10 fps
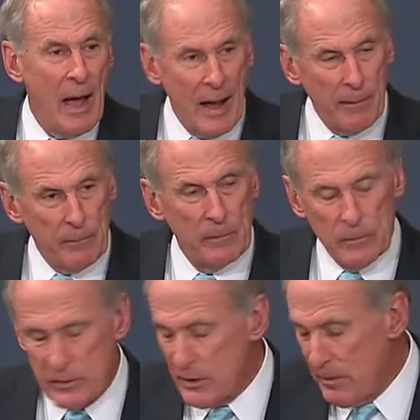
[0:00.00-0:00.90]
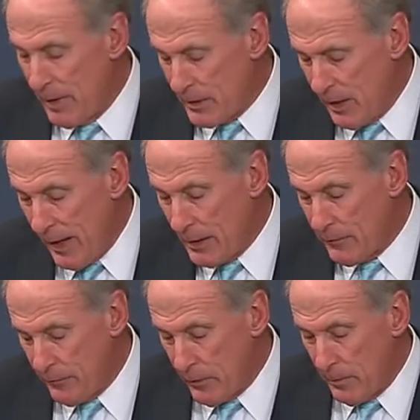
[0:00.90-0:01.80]
I see my
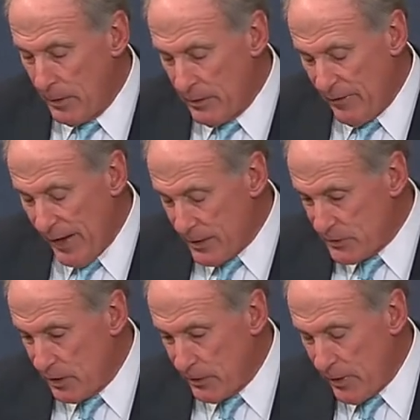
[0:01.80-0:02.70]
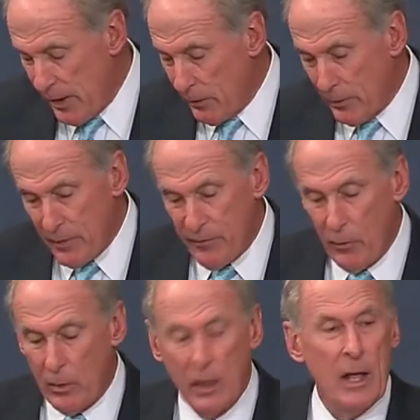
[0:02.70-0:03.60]
colleague from Nevada, Senator Heller, on the
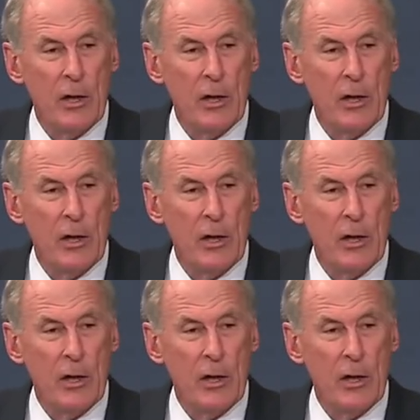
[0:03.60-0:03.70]
floor.